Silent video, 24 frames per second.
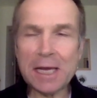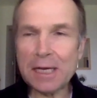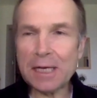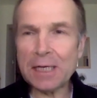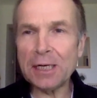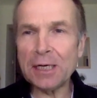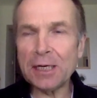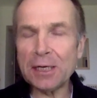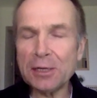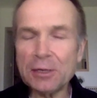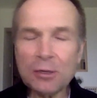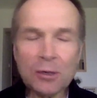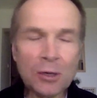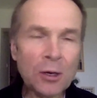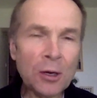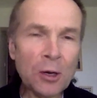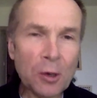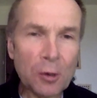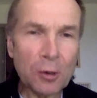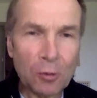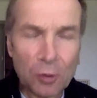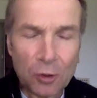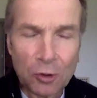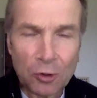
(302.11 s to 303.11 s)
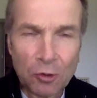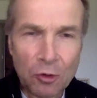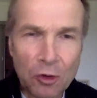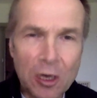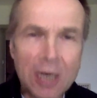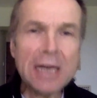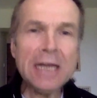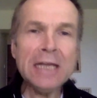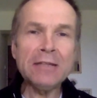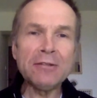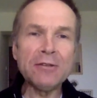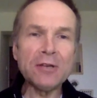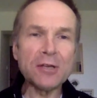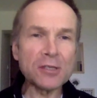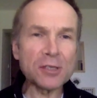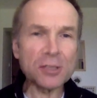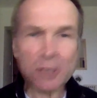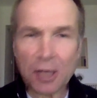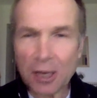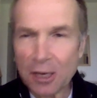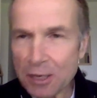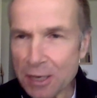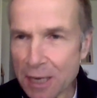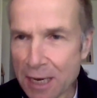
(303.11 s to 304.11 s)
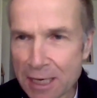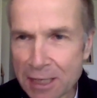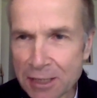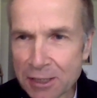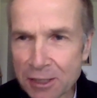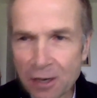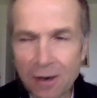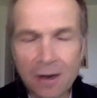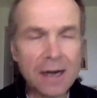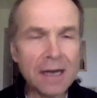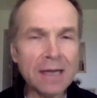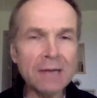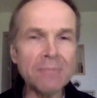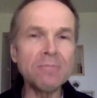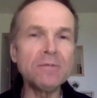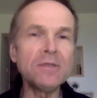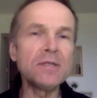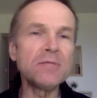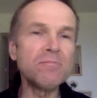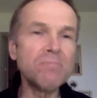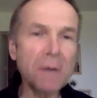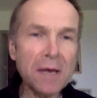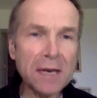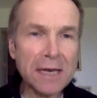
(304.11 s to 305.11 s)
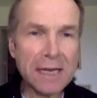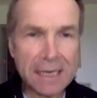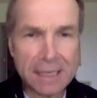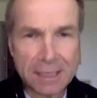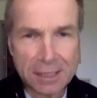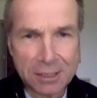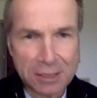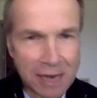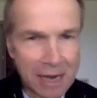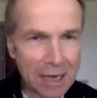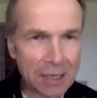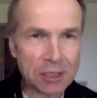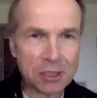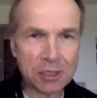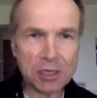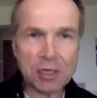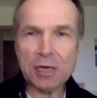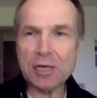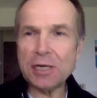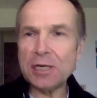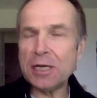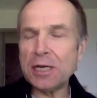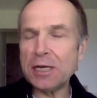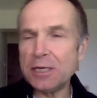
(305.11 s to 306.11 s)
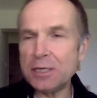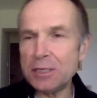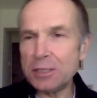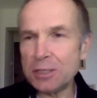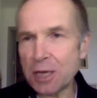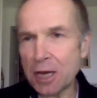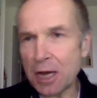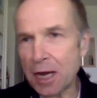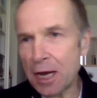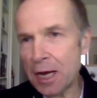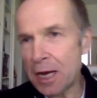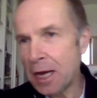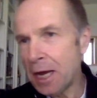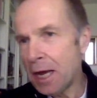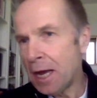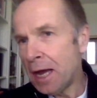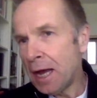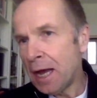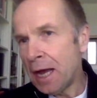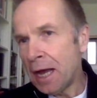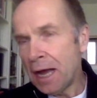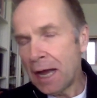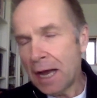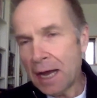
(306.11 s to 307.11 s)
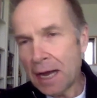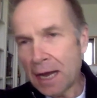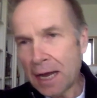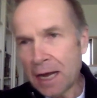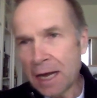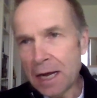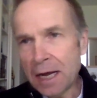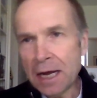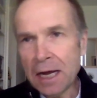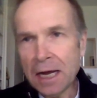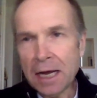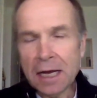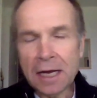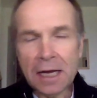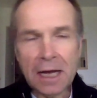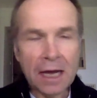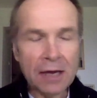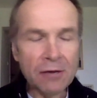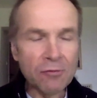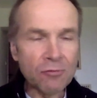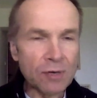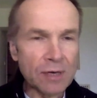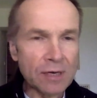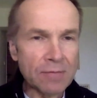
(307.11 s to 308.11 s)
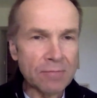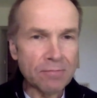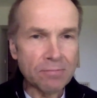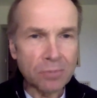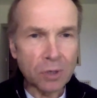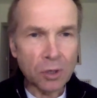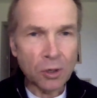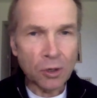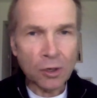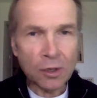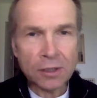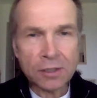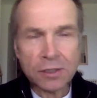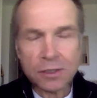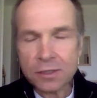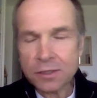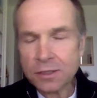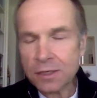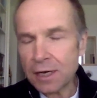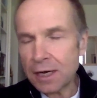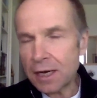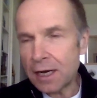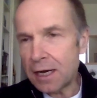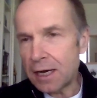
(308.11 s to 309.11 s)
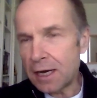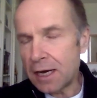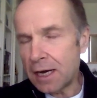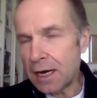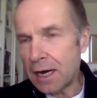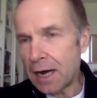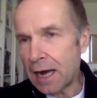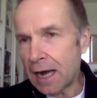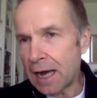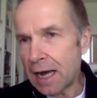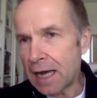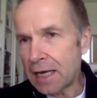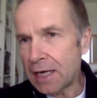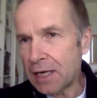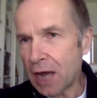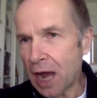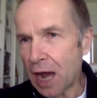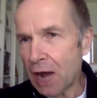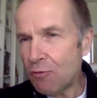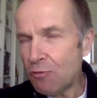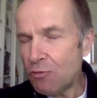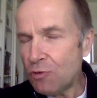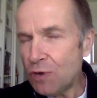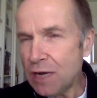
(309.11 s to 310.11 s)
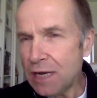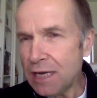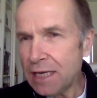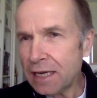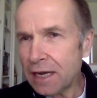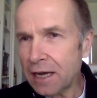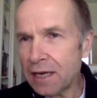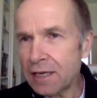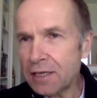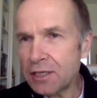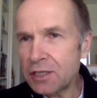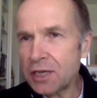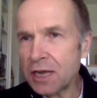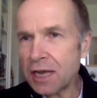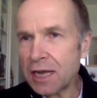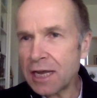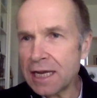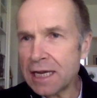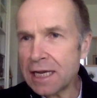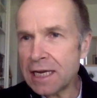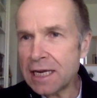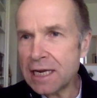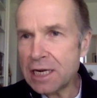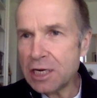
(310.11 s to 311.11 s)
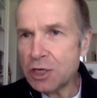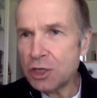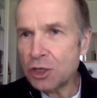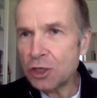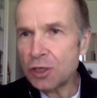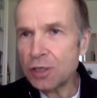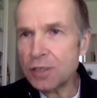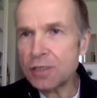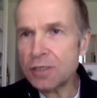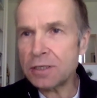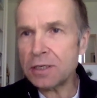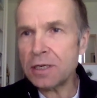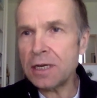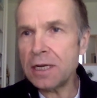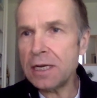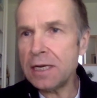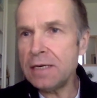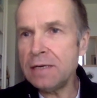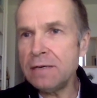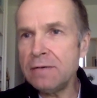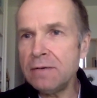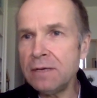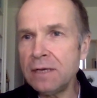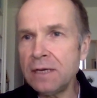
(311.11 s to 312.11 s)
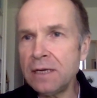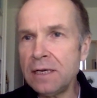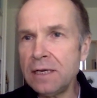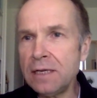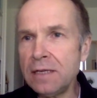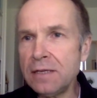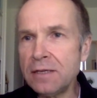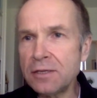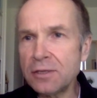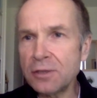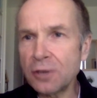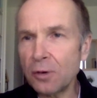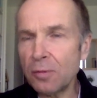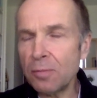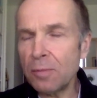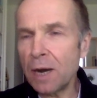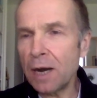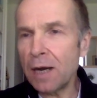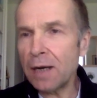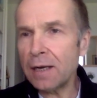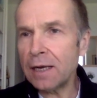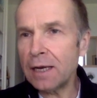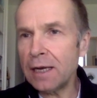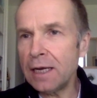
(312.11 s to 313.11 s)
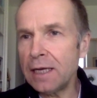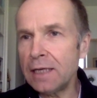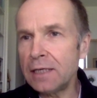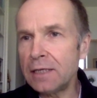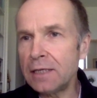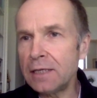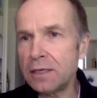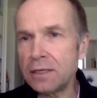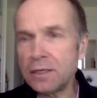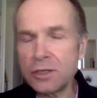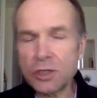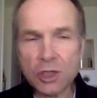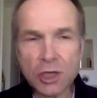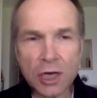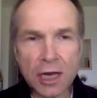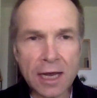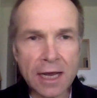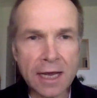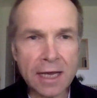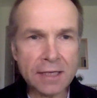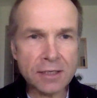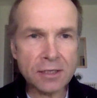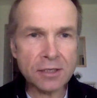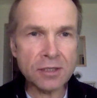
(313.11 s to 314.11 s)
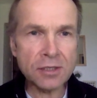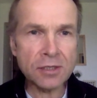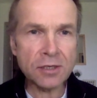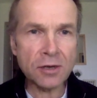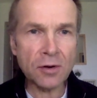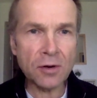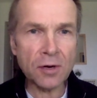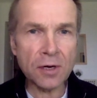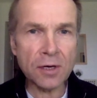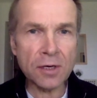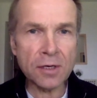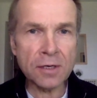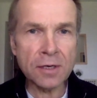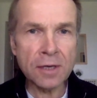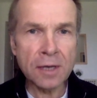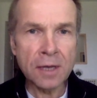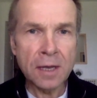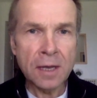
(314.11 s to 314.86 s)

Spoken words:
And I would read the Sunday Times money section, and I'd read books, and I really kind of take an interest in the stock market and shares and so on.